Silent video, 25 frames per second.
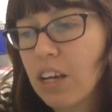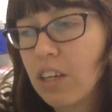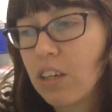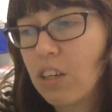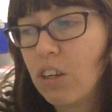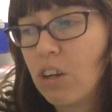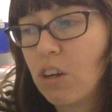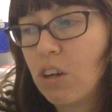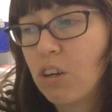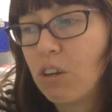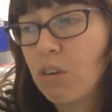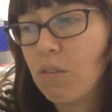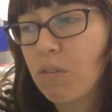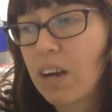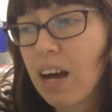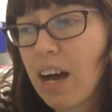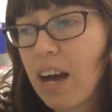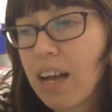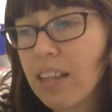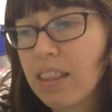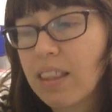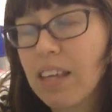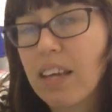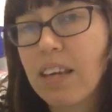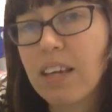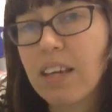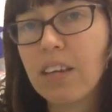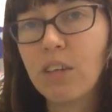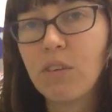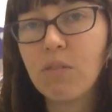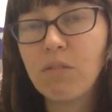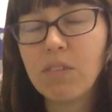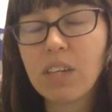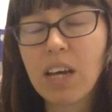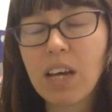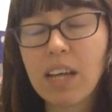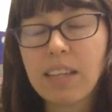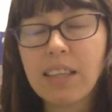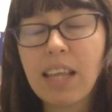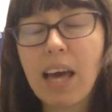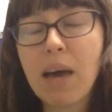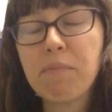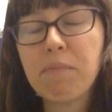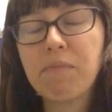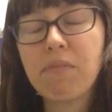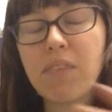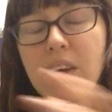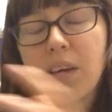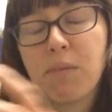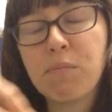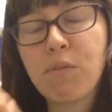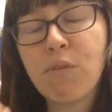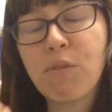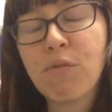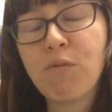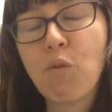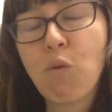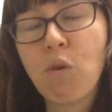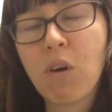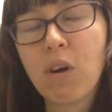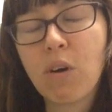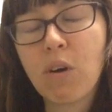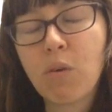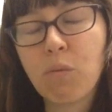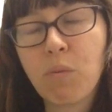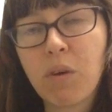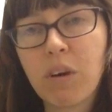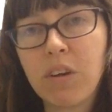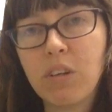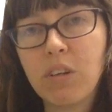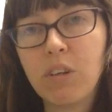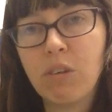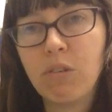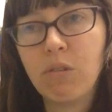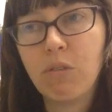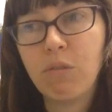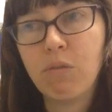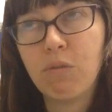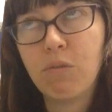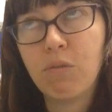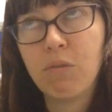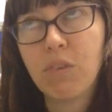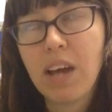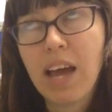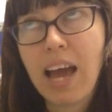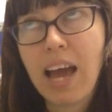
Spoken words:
you've done that thing before where you've